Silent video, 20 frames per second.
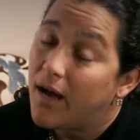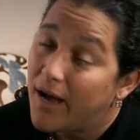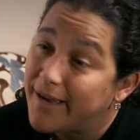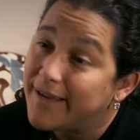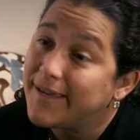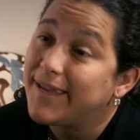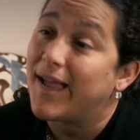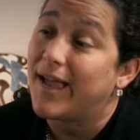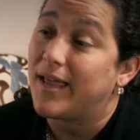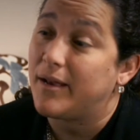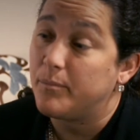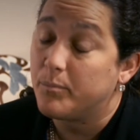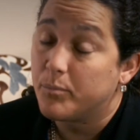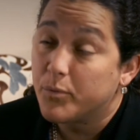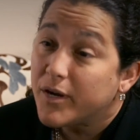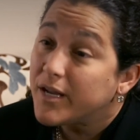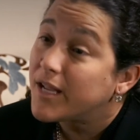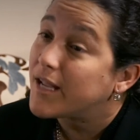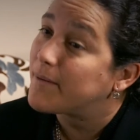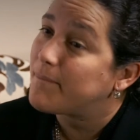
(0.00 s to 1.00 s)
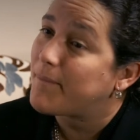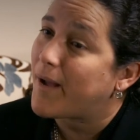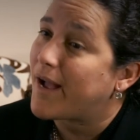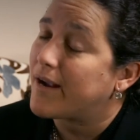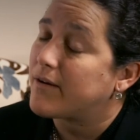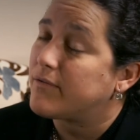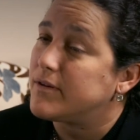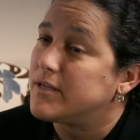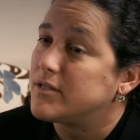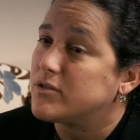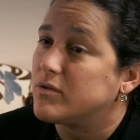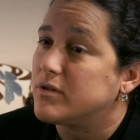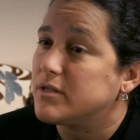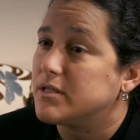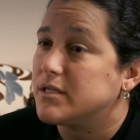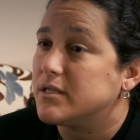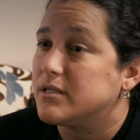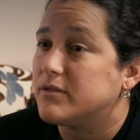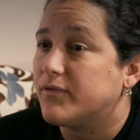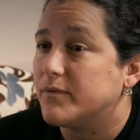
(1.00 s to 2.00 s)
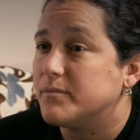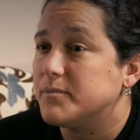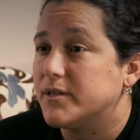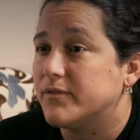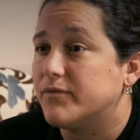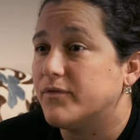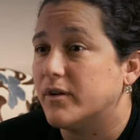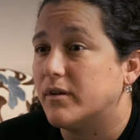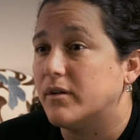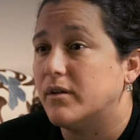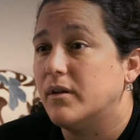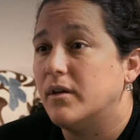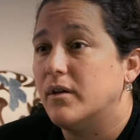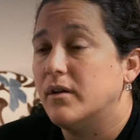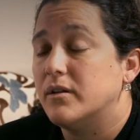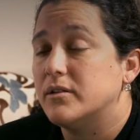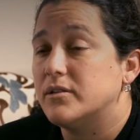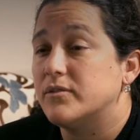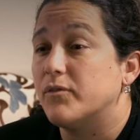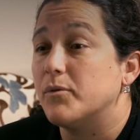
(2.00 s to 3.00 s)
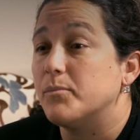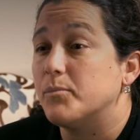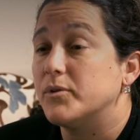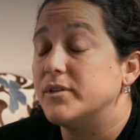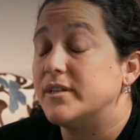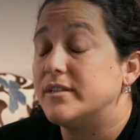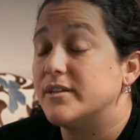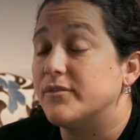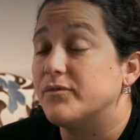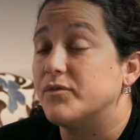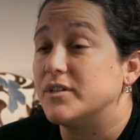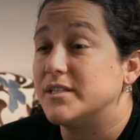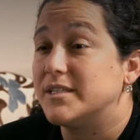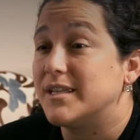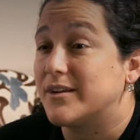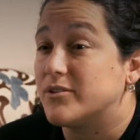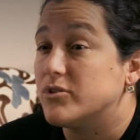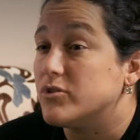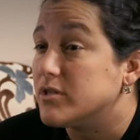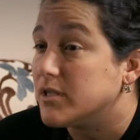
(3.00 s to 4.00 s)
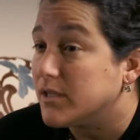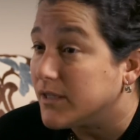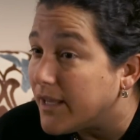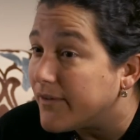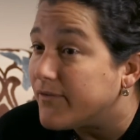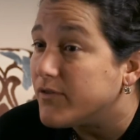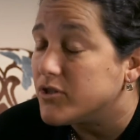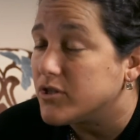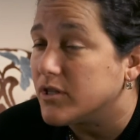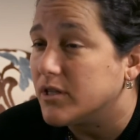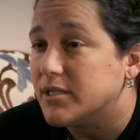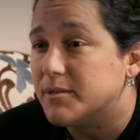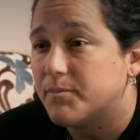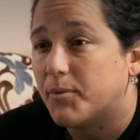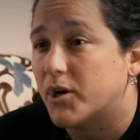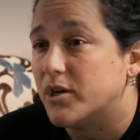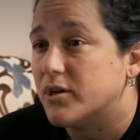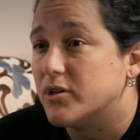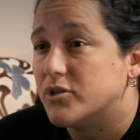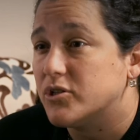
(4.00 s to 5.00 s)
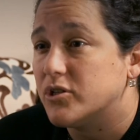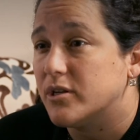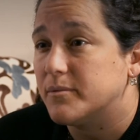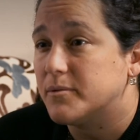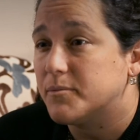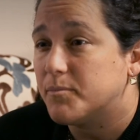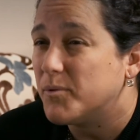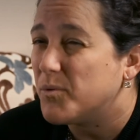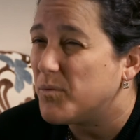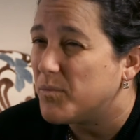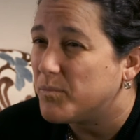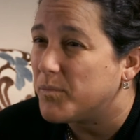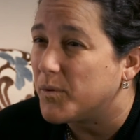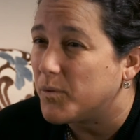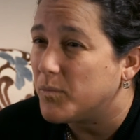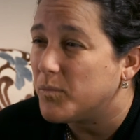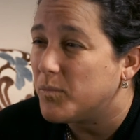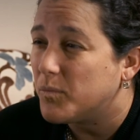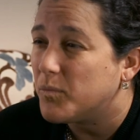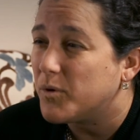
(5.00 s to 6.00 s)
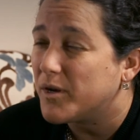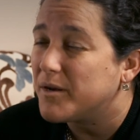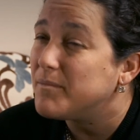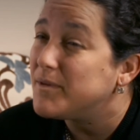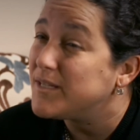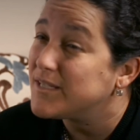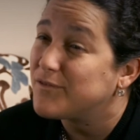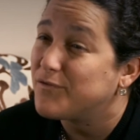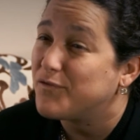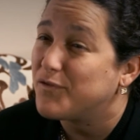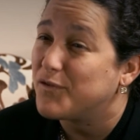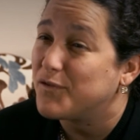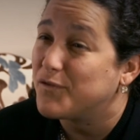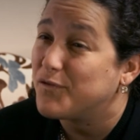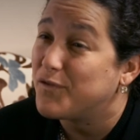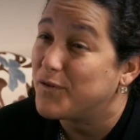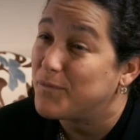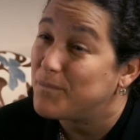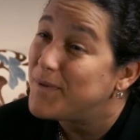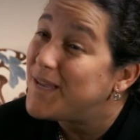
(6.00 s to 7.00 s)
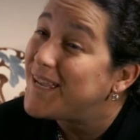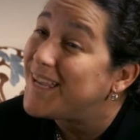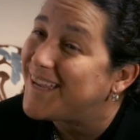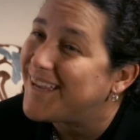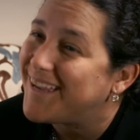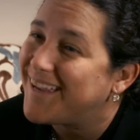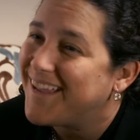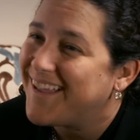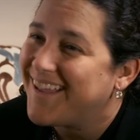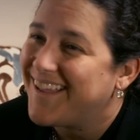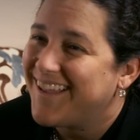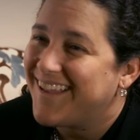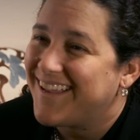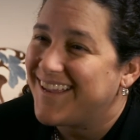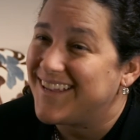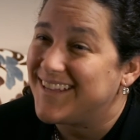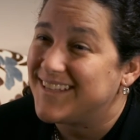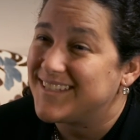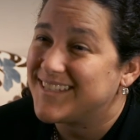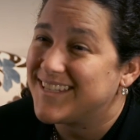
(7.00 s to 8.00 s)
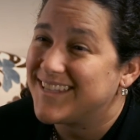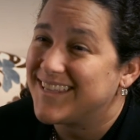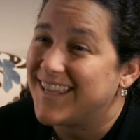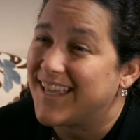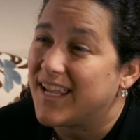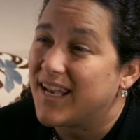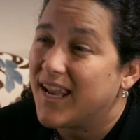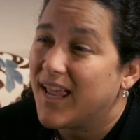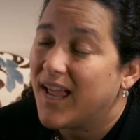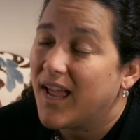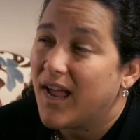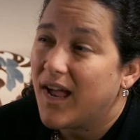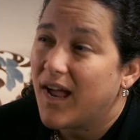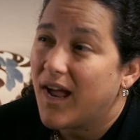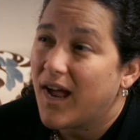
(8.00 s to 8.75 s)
Again, bringing back resources from different from different sectors and leveraging these partnerships. But, but what it means for, for me is that